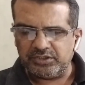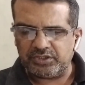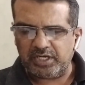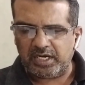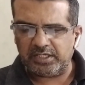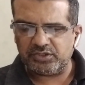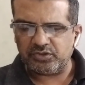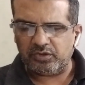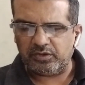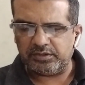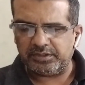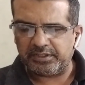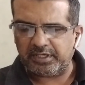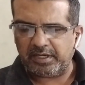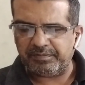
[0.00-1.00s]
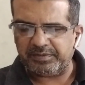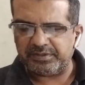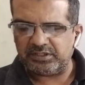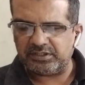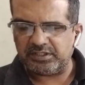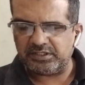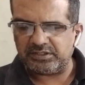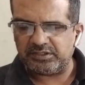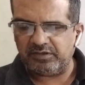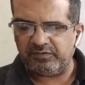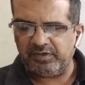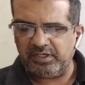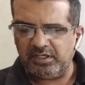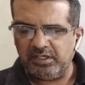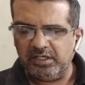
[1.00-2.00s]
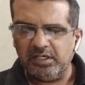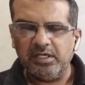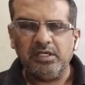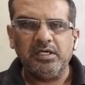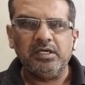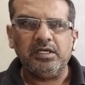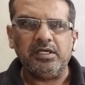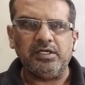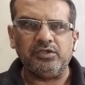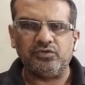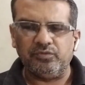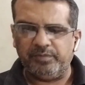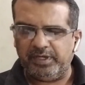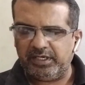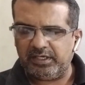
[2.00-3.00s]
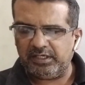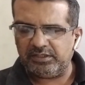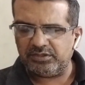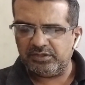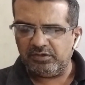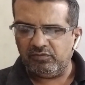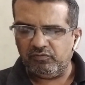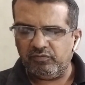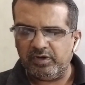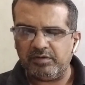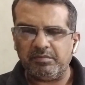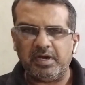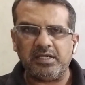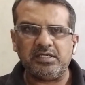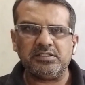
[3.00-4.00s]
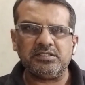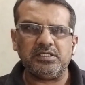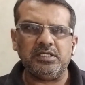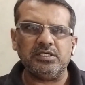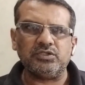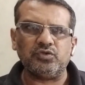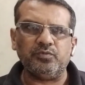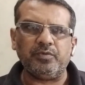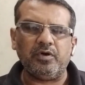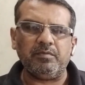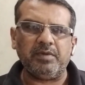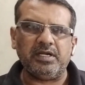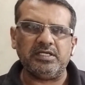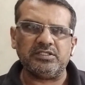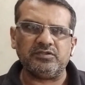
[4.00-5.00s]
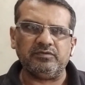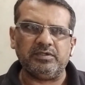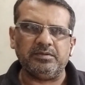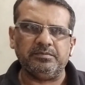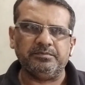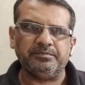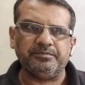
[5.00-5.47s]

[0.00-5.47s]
charge on the capacitor CV into bracket 1 minus e raised to power minus 1.